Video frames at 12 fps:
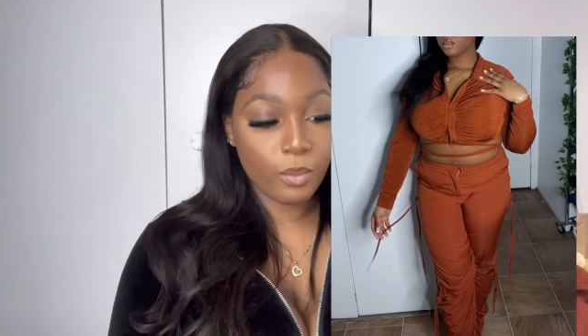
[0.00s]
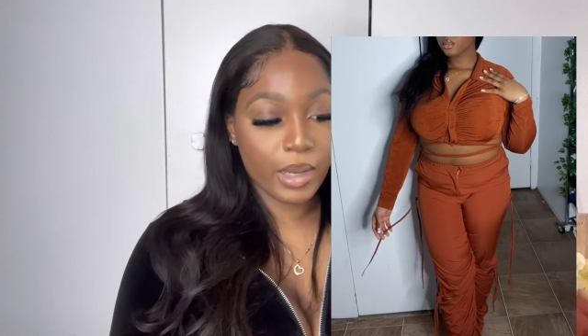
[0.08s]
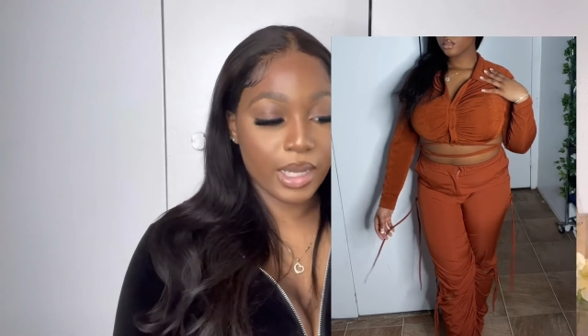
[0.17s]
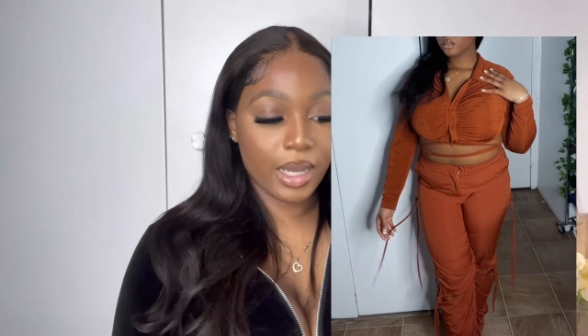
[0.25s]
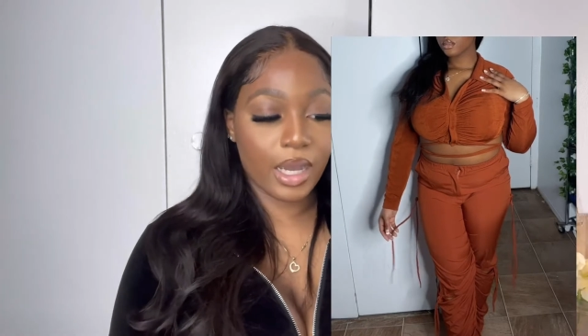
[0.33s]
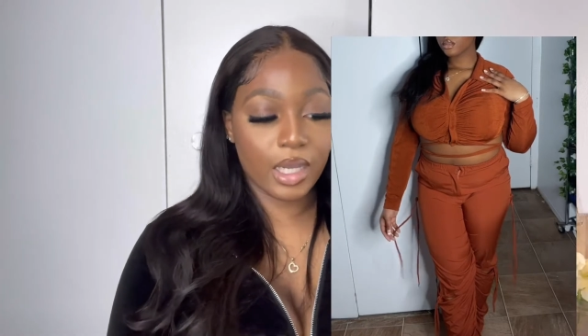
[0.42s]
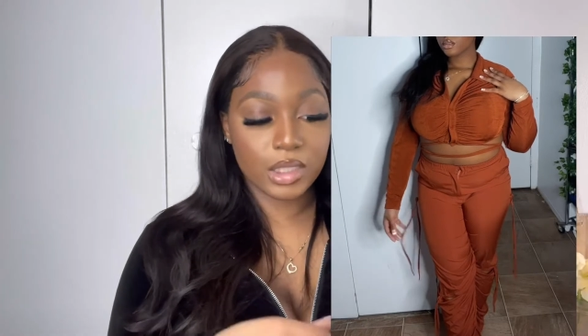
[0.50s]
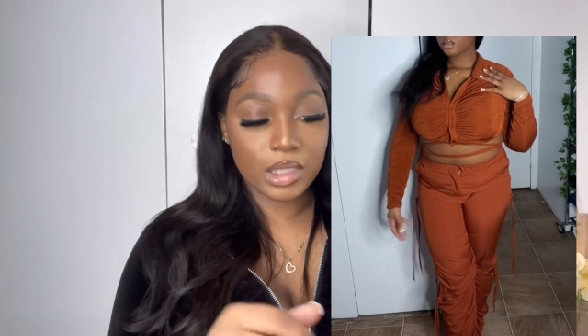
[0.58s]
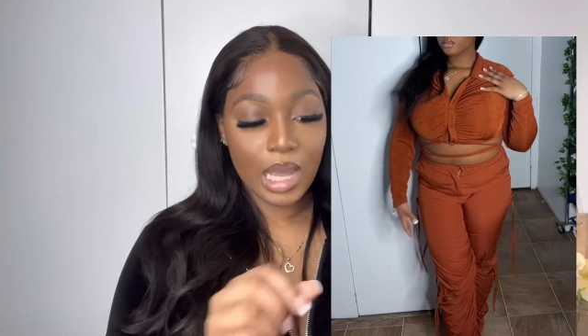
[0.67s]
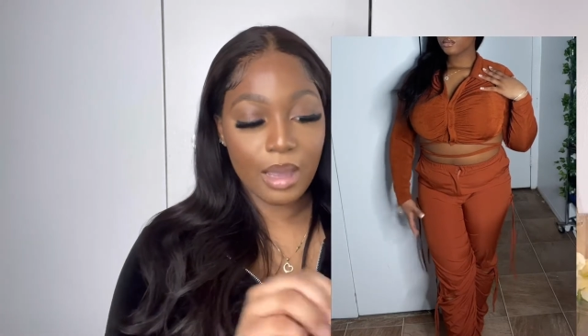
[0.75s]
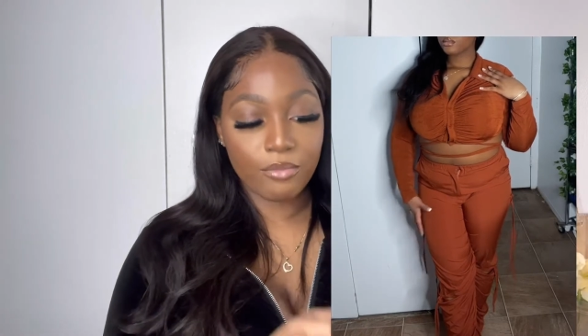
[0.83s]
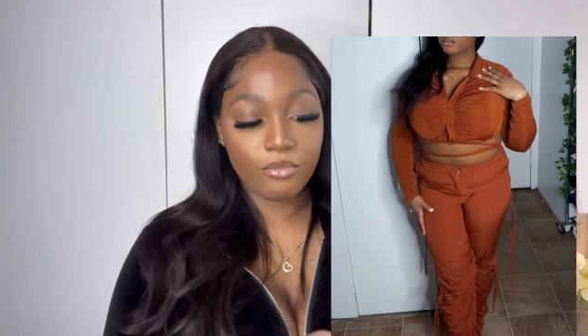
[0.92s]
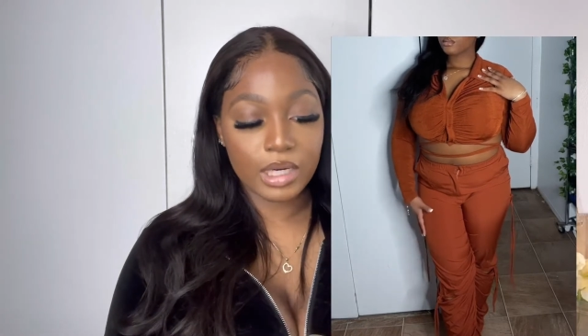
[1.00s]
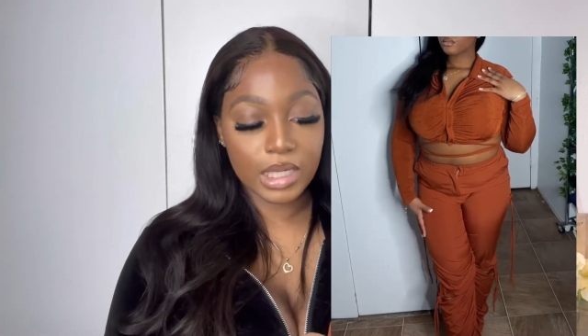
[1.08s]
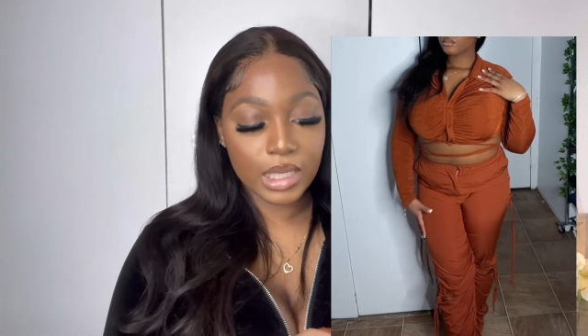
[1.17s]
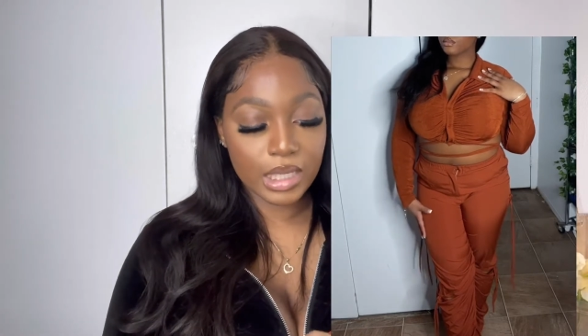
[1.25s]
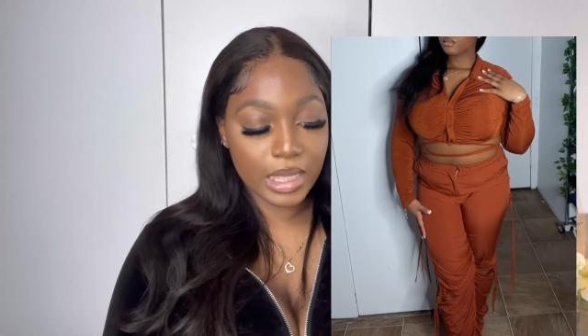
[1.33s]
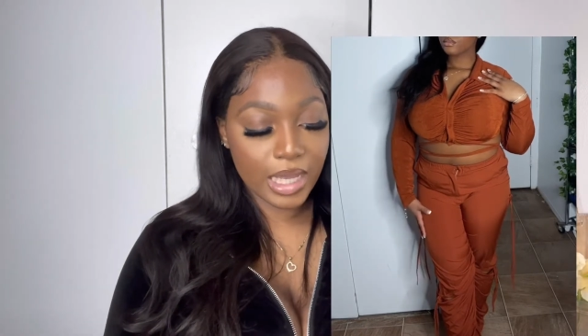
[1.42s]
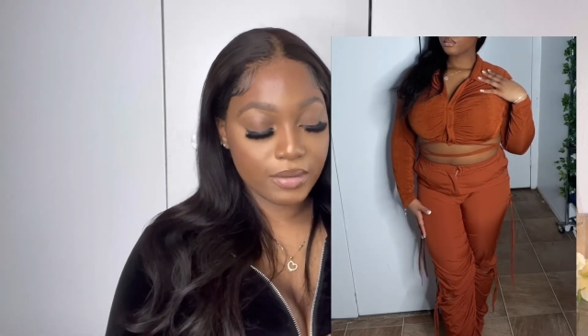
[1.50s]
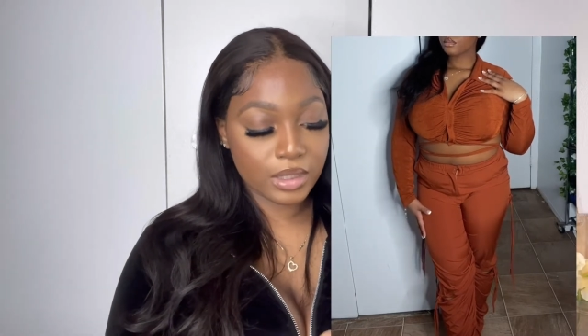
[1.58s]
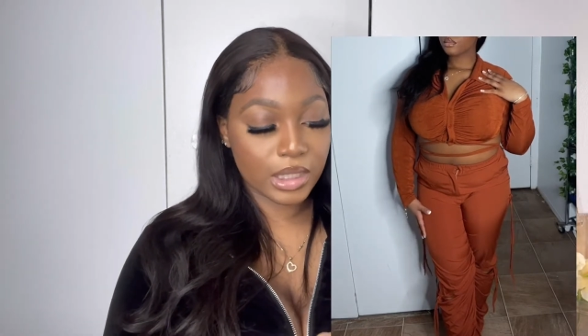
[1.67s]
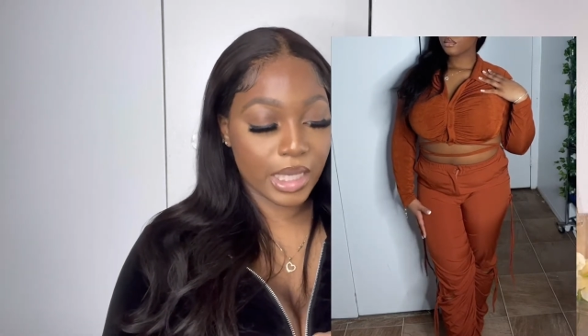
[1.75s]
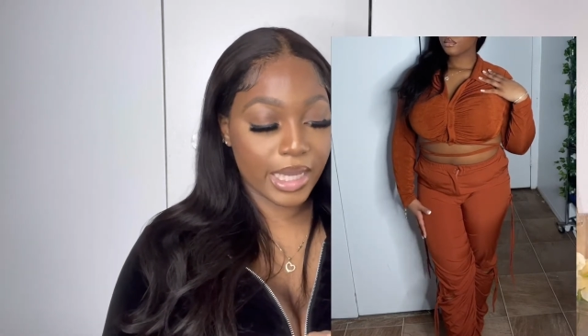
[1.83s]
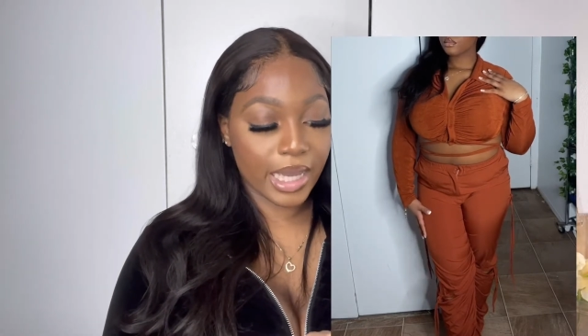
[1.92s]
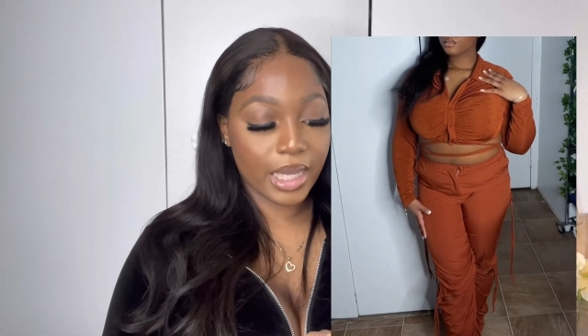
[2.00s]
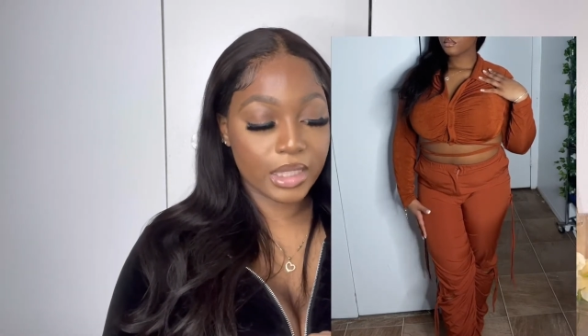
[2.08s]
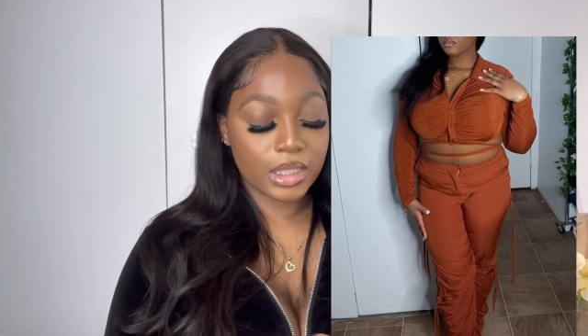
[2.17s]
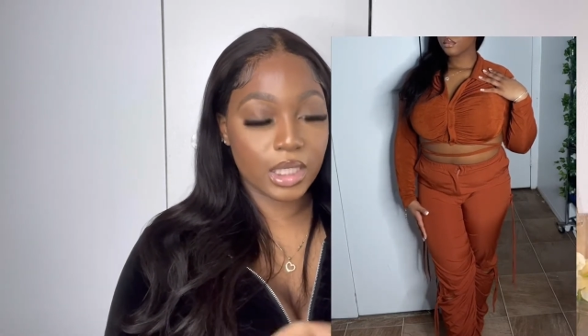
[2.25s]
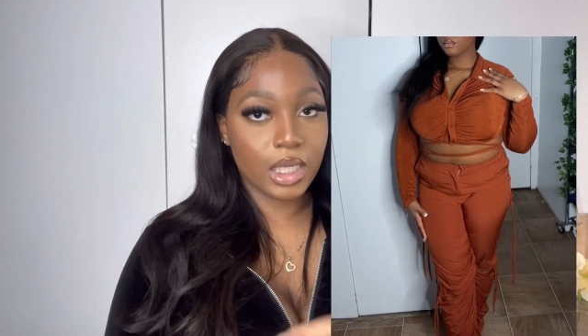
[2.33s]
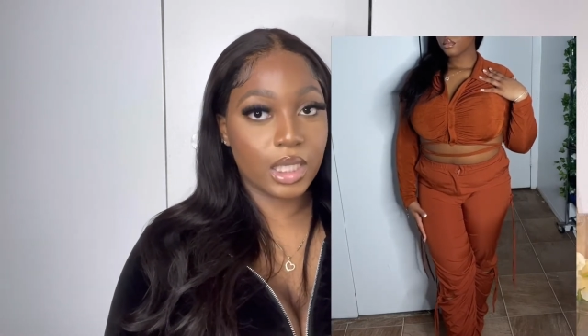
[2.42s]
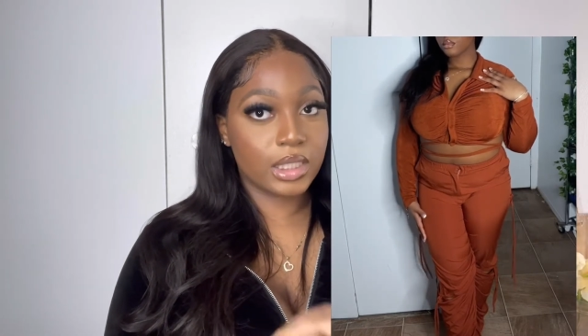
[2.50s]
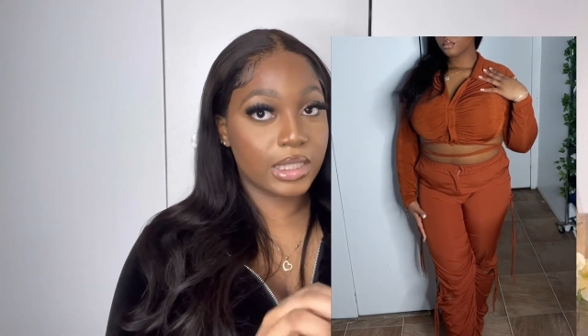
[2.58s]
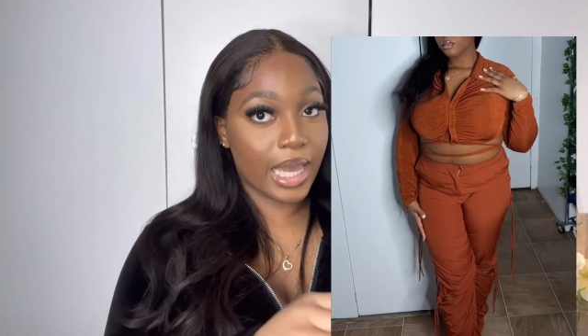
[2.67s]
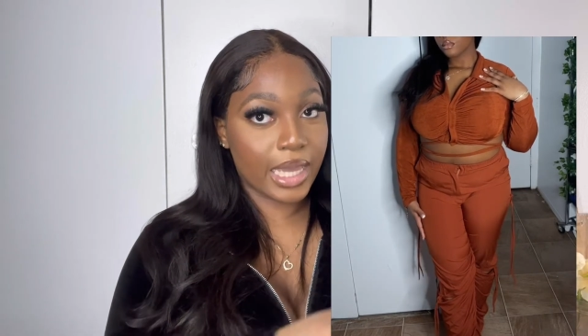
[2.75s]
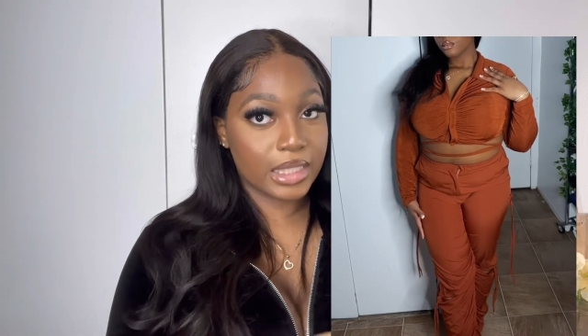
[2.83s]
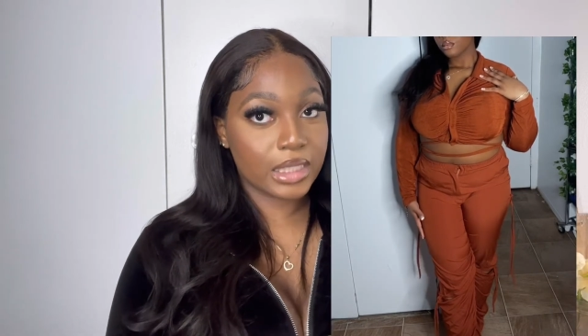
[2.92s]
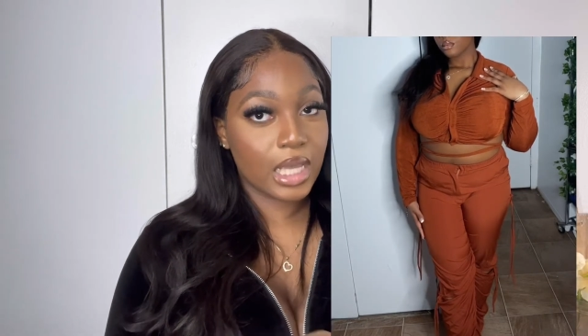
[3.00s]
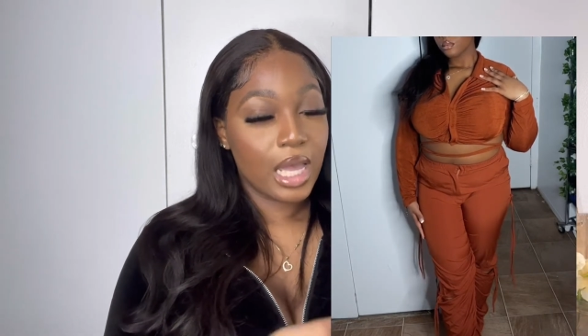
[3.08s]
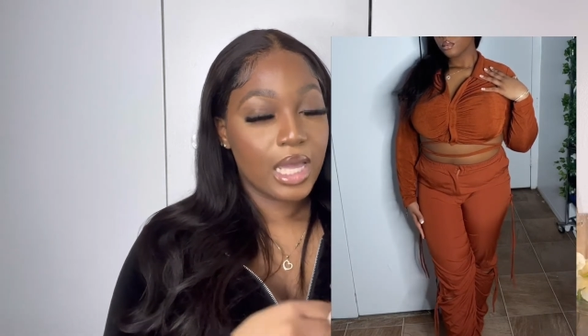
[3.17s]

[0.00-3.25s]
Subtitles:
my gosh, I'm really gonna have to tell y'all to size